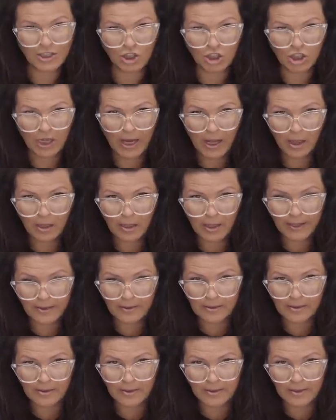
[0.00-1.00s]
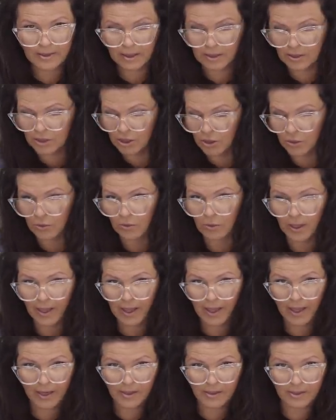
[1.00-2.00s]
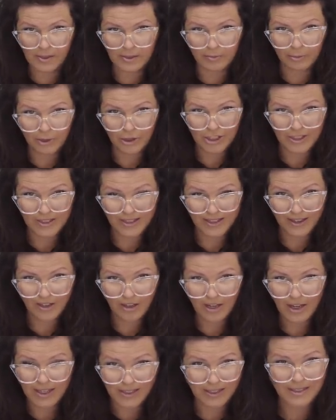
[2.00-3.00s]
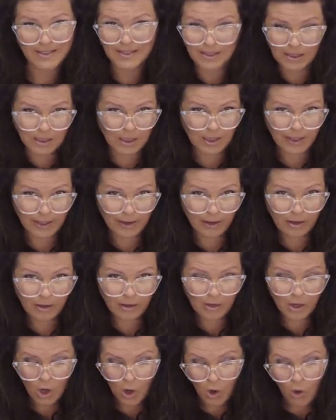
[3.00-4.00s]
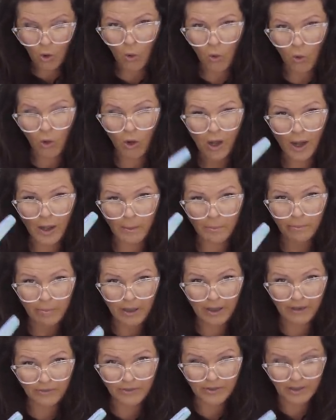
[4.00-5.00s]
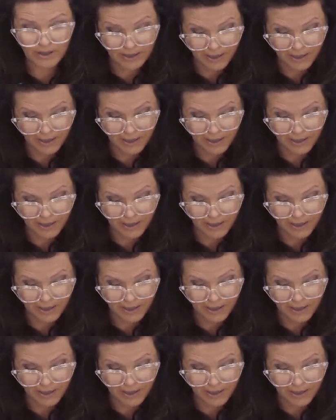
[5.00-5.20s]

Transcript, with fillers: gel likes to stick to a dispersion layer, like a sticky layer, or a buffed